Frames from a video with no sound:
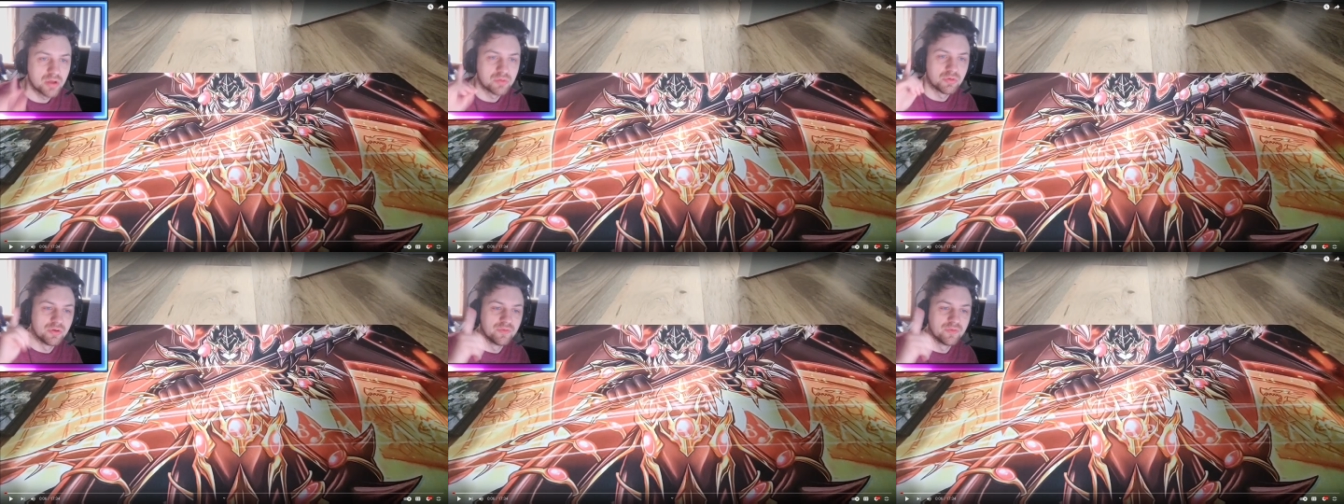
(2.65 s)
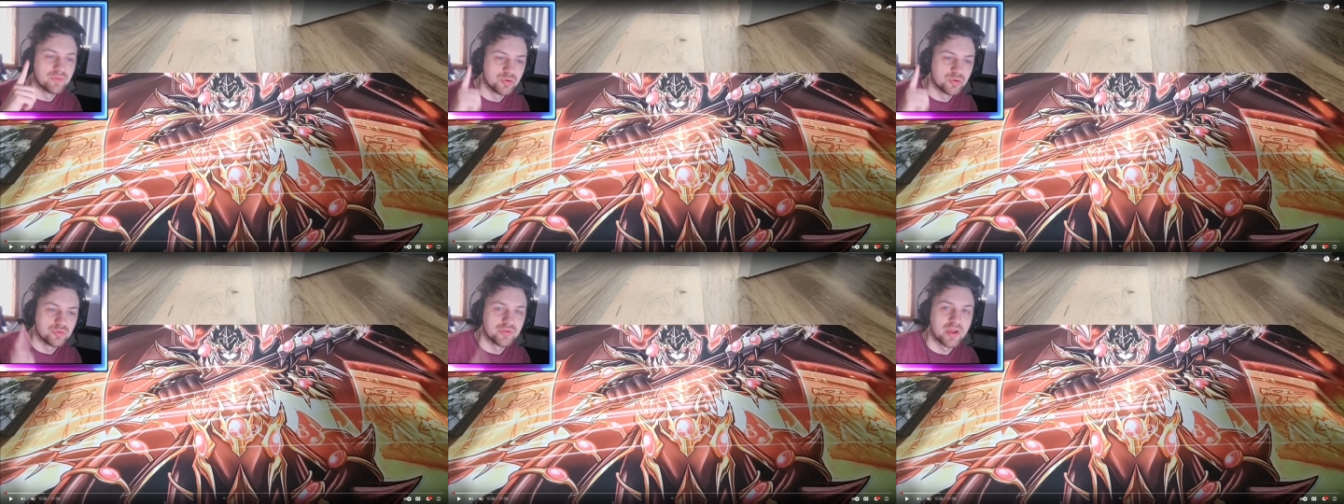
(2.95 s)
to
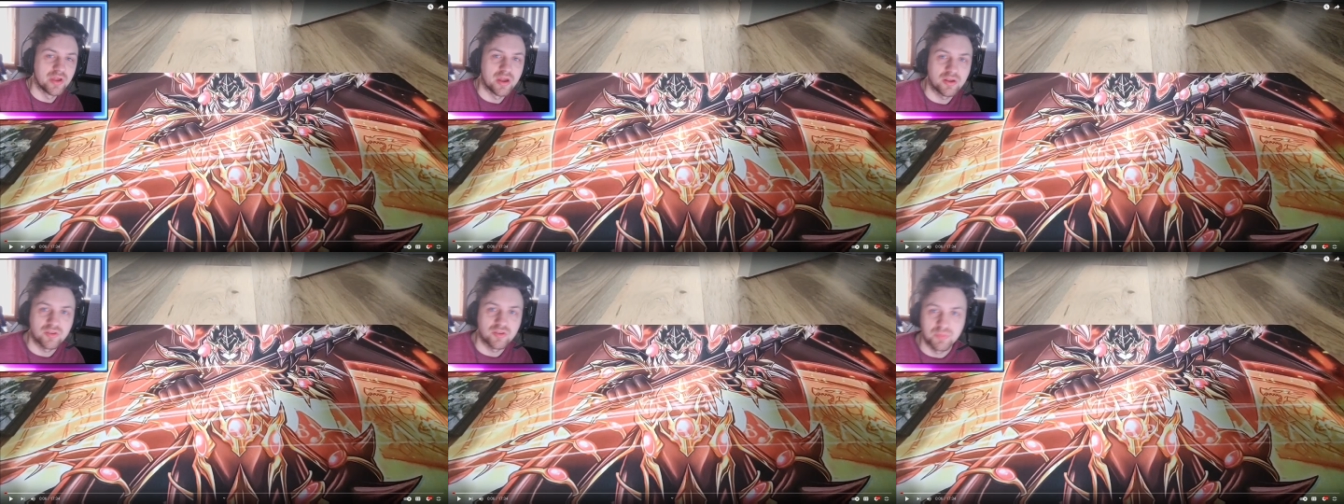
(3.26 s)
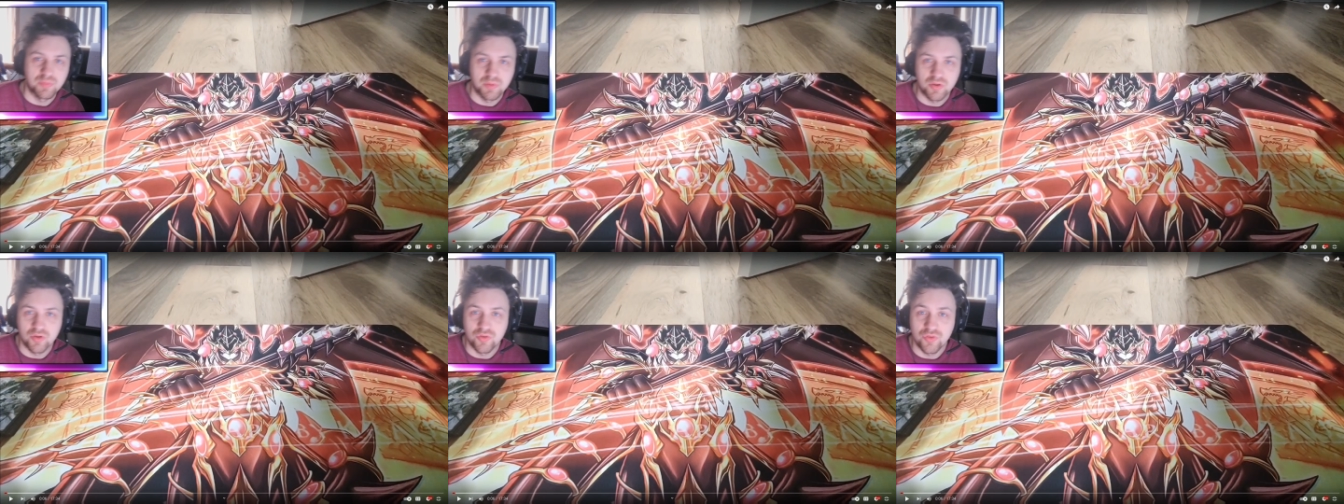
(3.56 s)
review decks
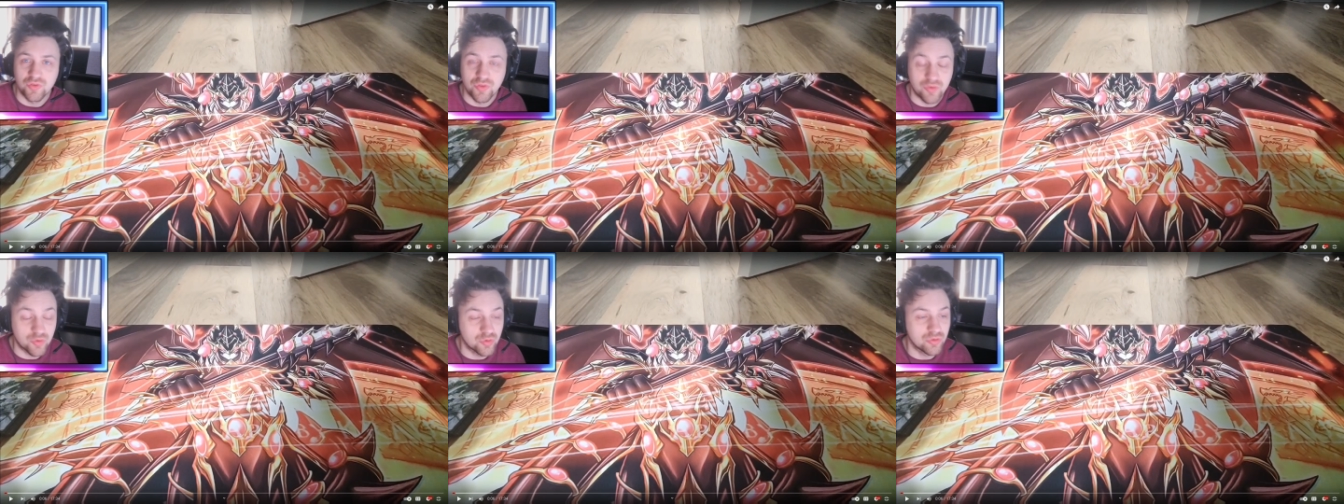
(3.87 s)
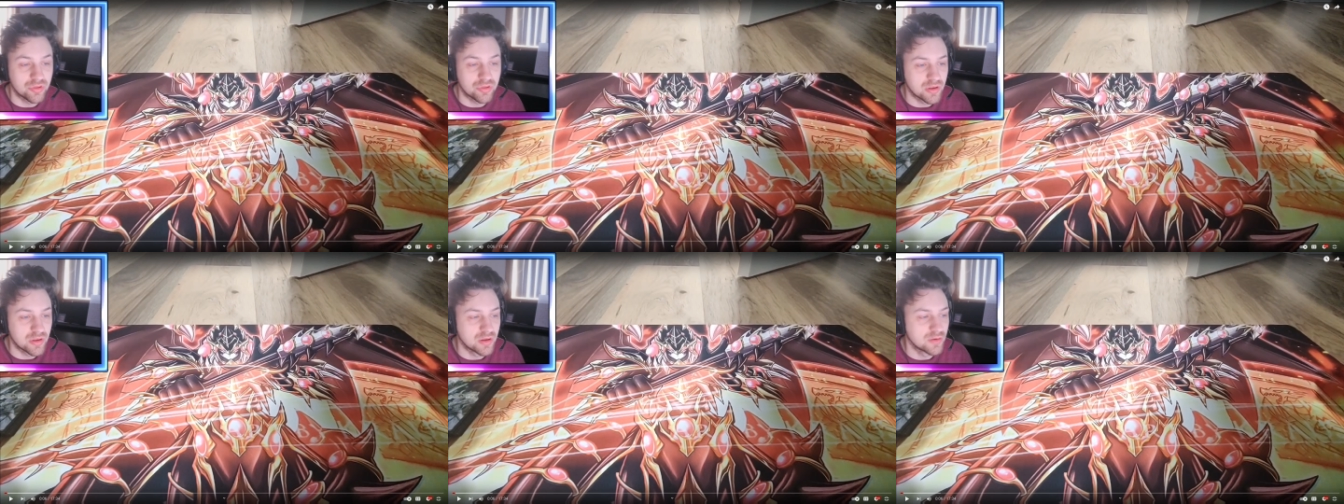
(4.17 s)
because it's a
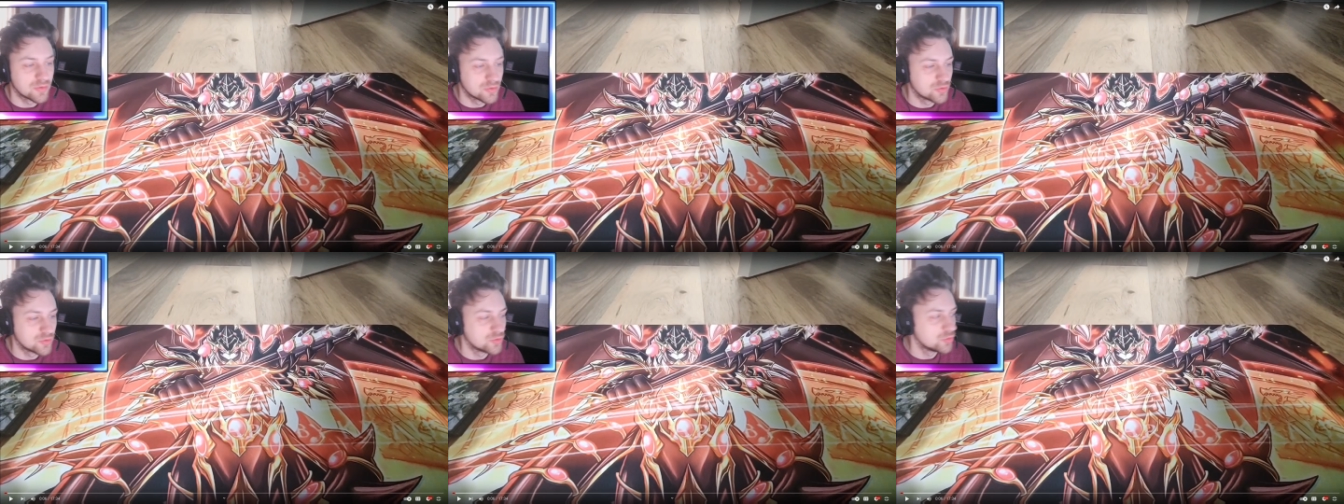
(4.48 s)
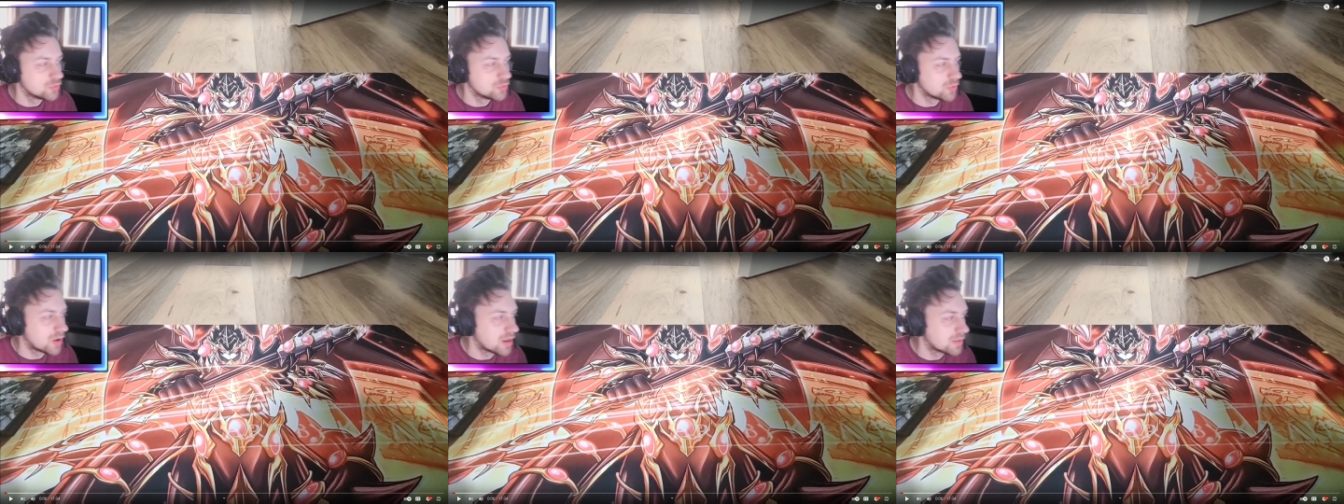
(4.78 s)
good thing to do while